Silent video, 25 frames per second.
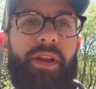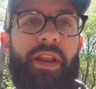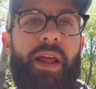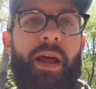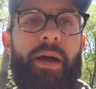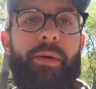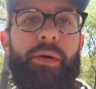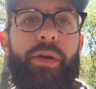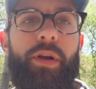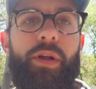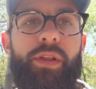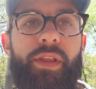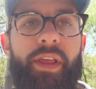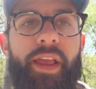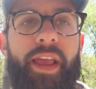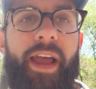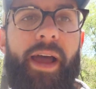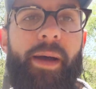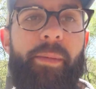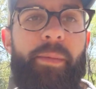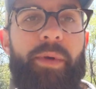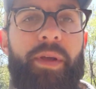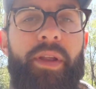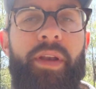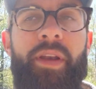But that would only
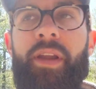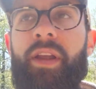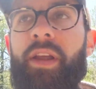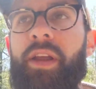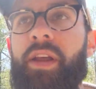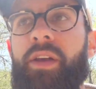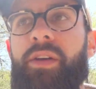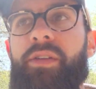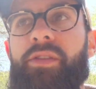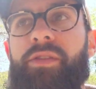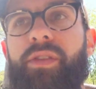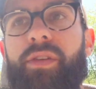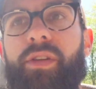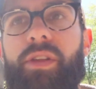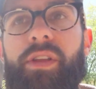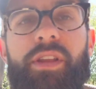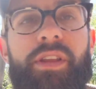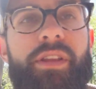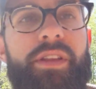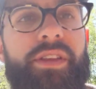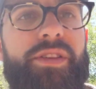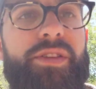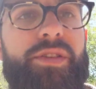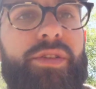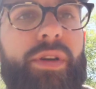happen for
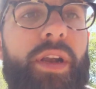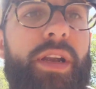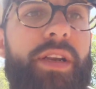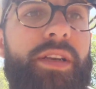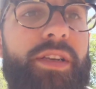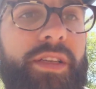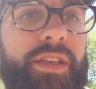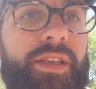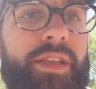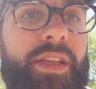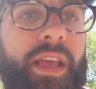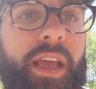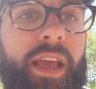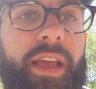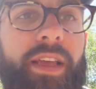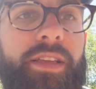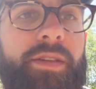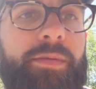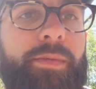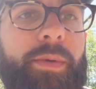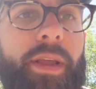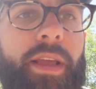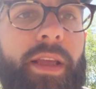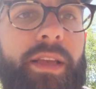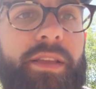in the strangest
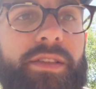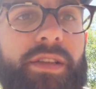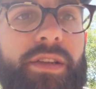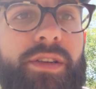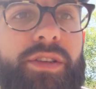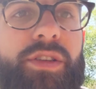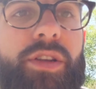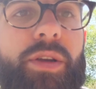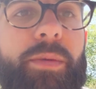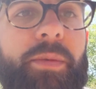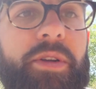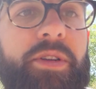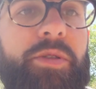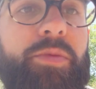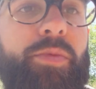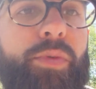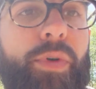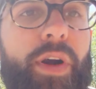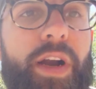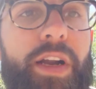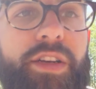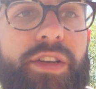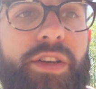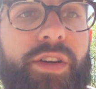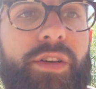case because there's so much
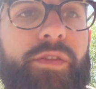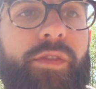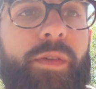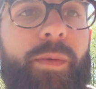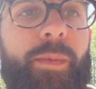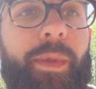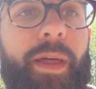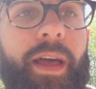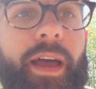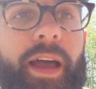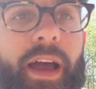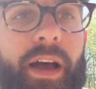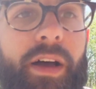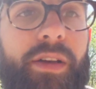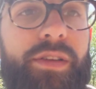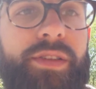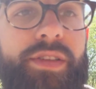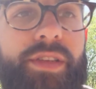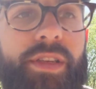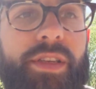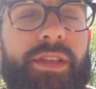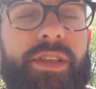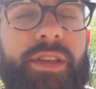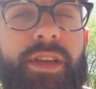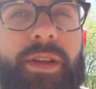pressure from the house
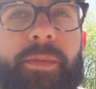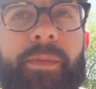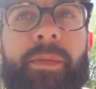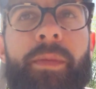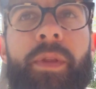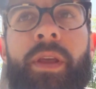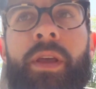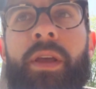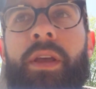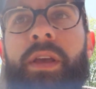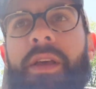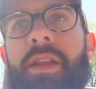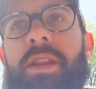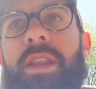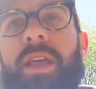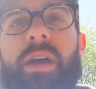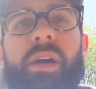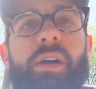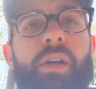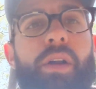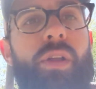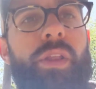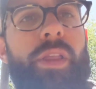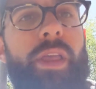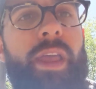system. That
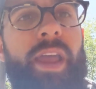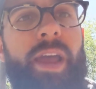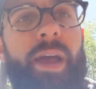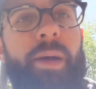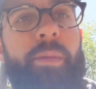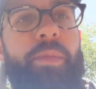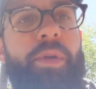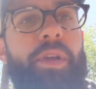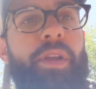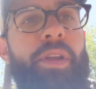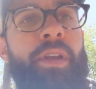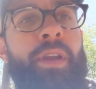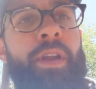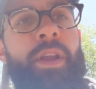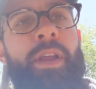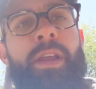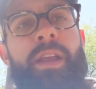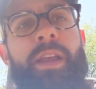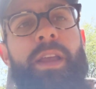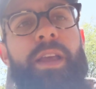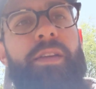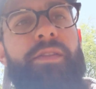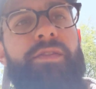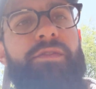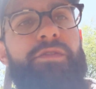would only happen
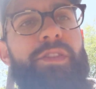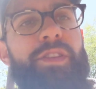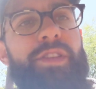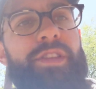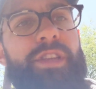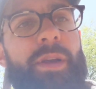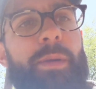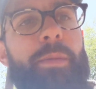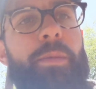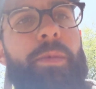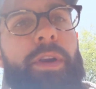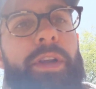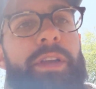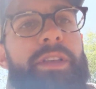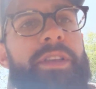if for some